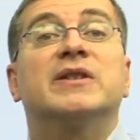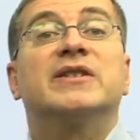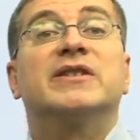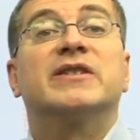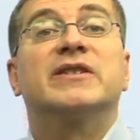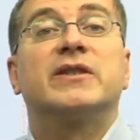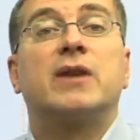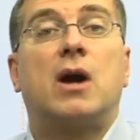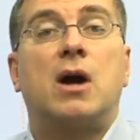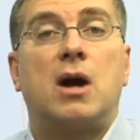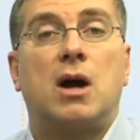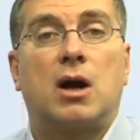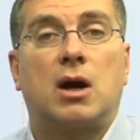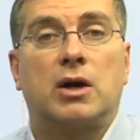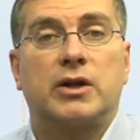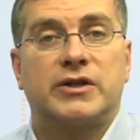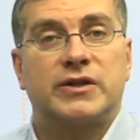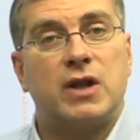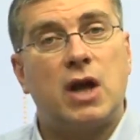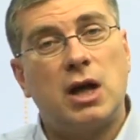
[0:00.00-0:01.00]

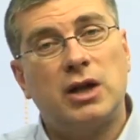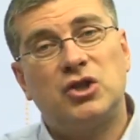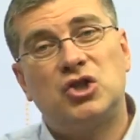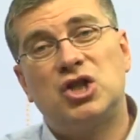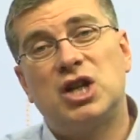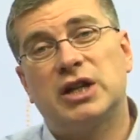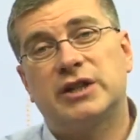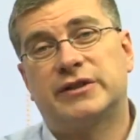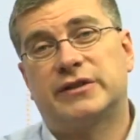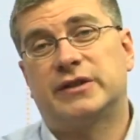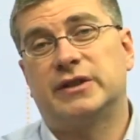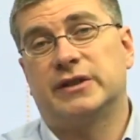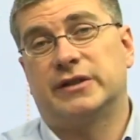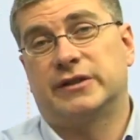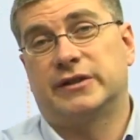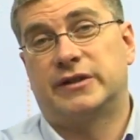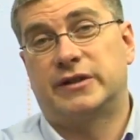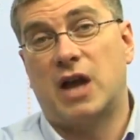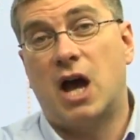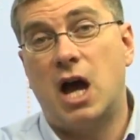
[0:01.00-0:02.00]
stars, not just the
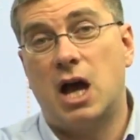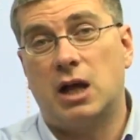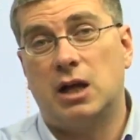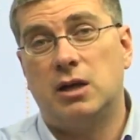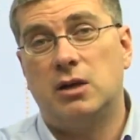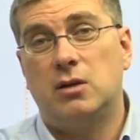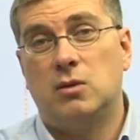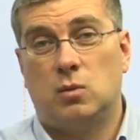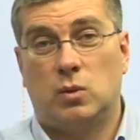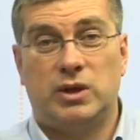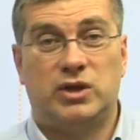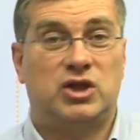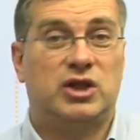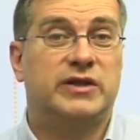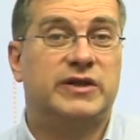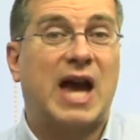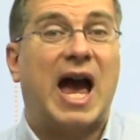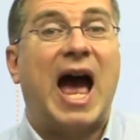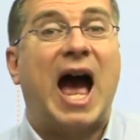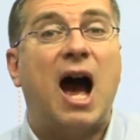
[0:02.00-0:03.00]
sun, which
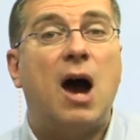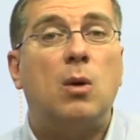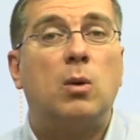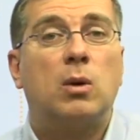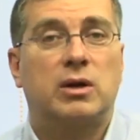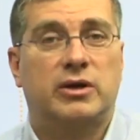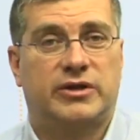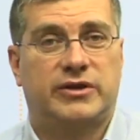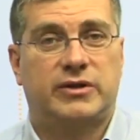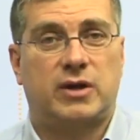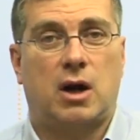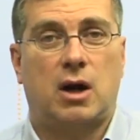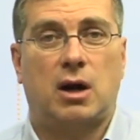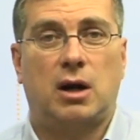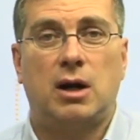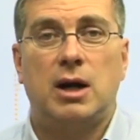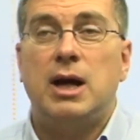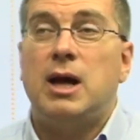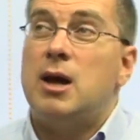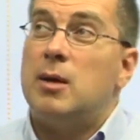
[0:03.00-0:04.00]
is our
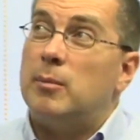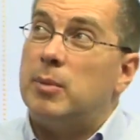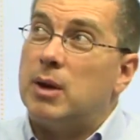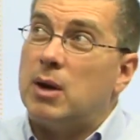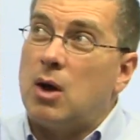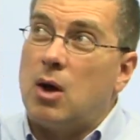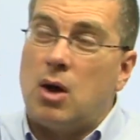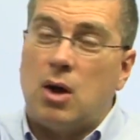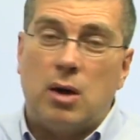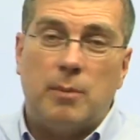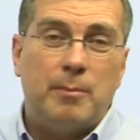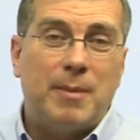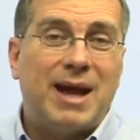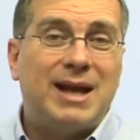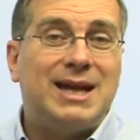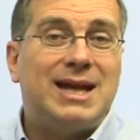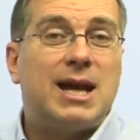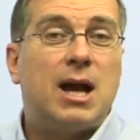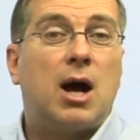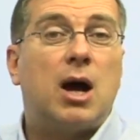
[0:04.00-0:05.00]
star, but
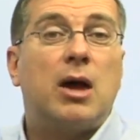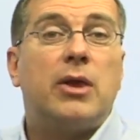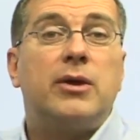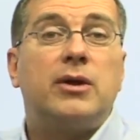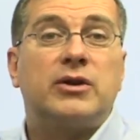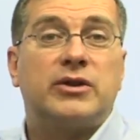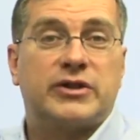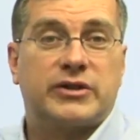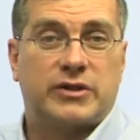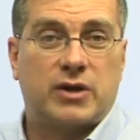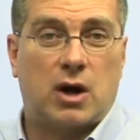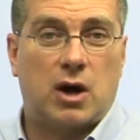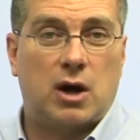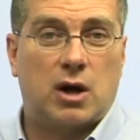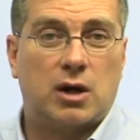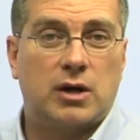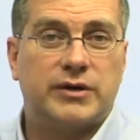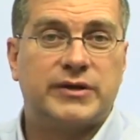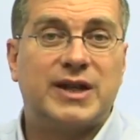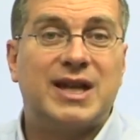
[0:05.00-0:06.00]
many other
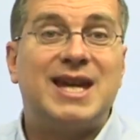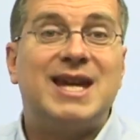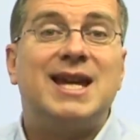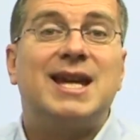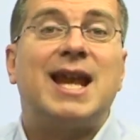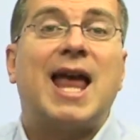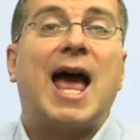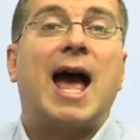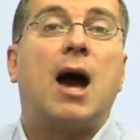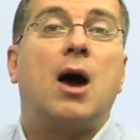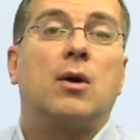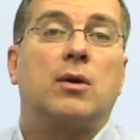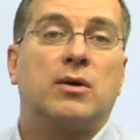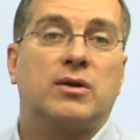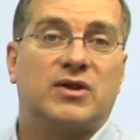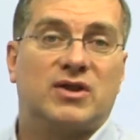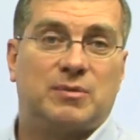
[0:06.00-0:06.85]
stars in outer